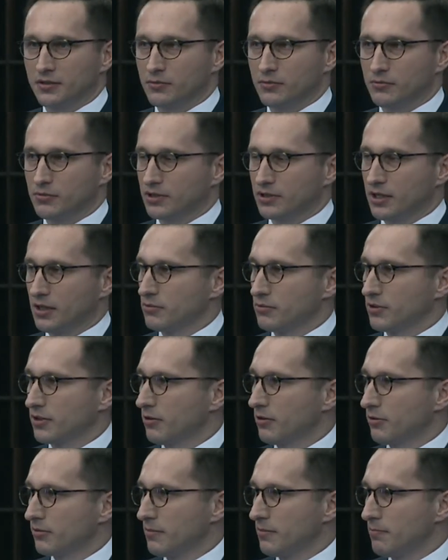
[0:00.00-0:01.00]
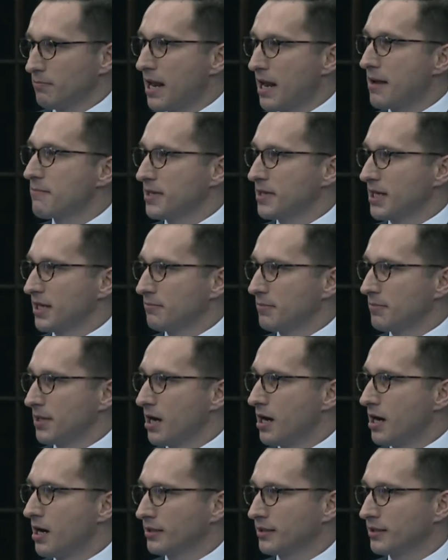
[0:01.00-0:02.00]
what I would call the plumbing
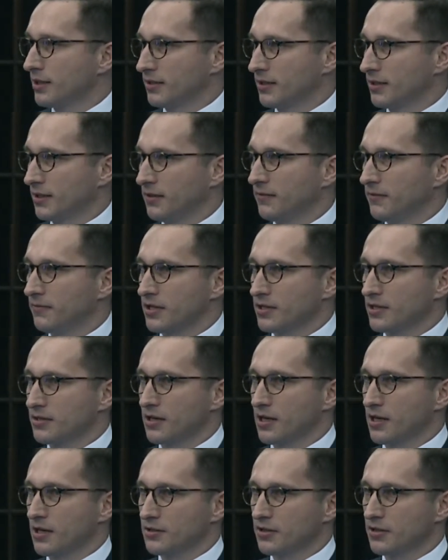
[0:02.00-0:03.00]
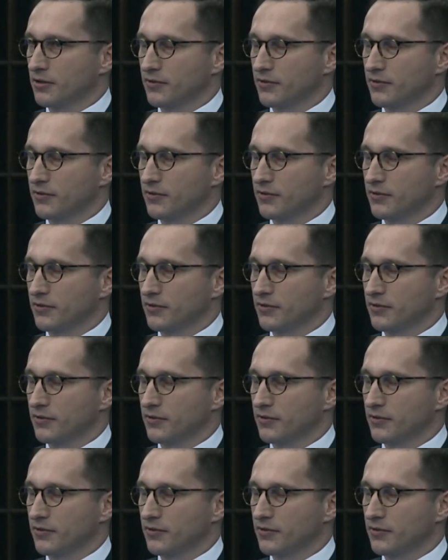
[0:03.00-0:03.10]
behind and the infrastructure.